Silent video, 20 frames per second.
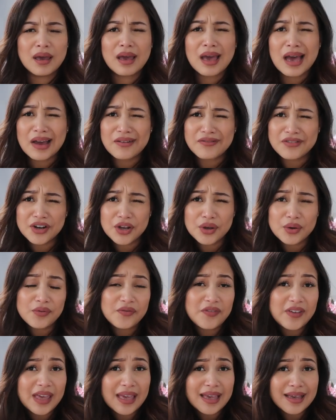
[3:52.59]
Cabrio
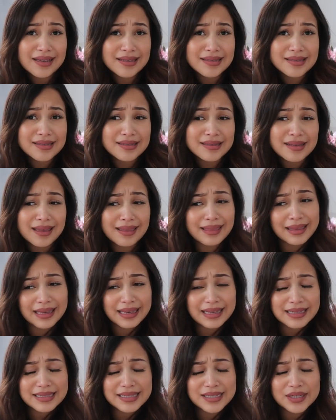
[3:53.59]
Fix, I
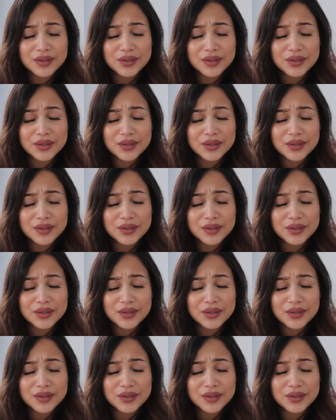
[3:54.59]
think it's